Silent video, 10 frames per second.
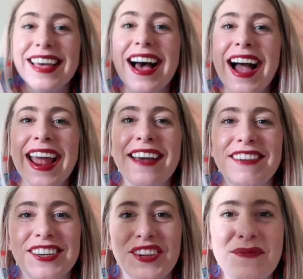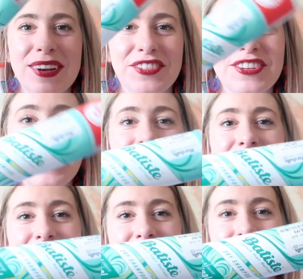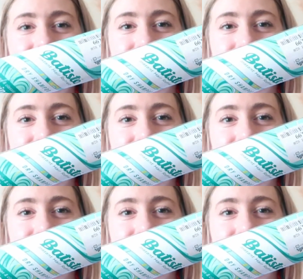that I have actually mentioned in a favorites